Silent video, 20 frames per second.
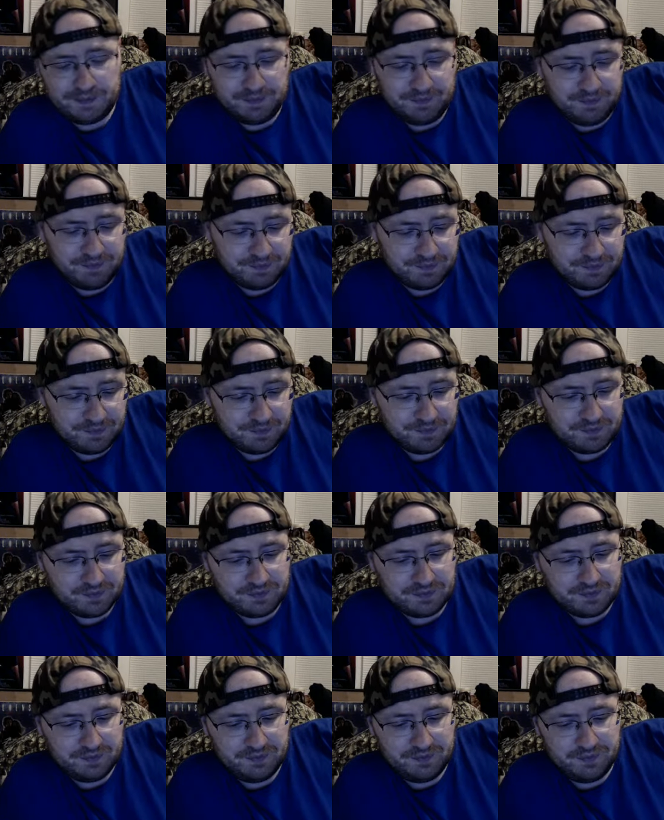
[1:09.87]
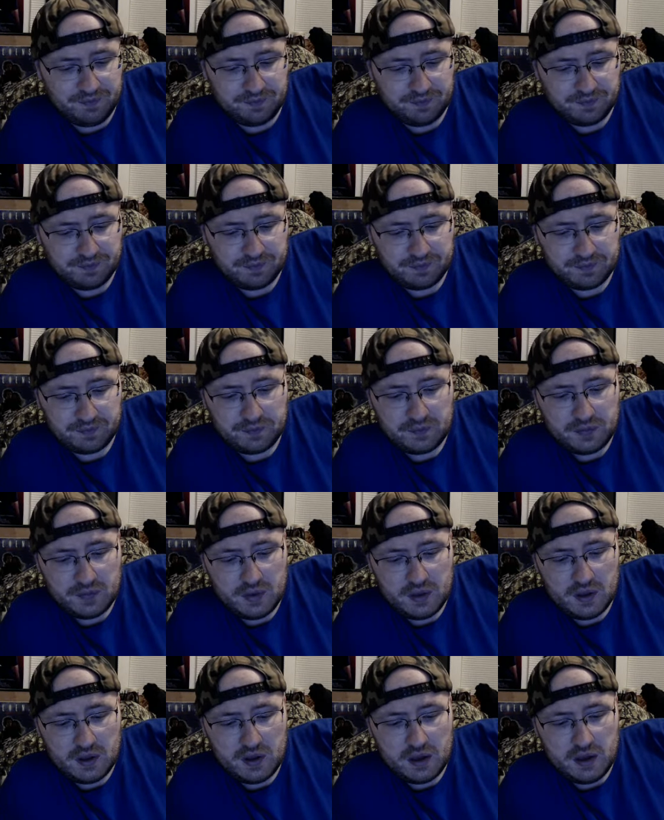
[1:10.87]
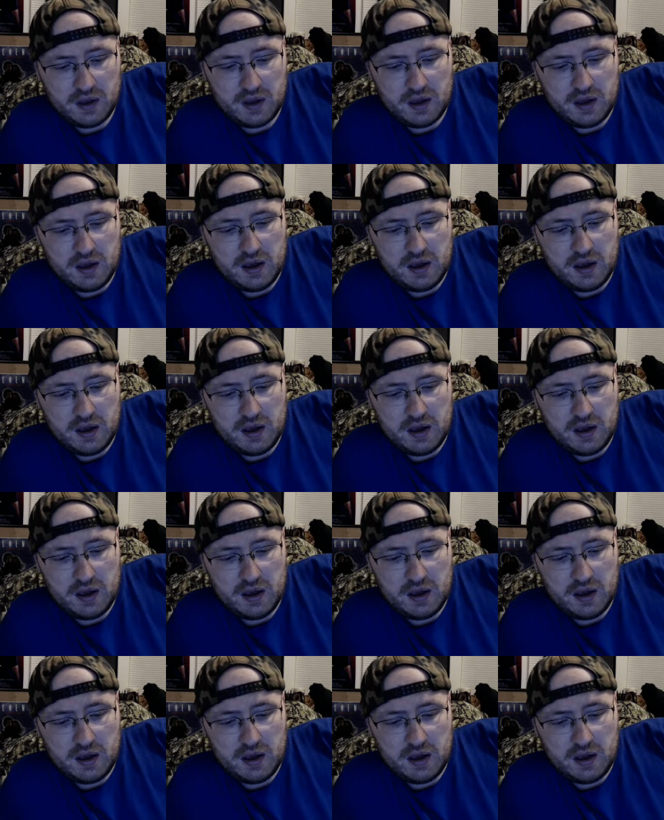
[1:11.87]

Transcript: (silence)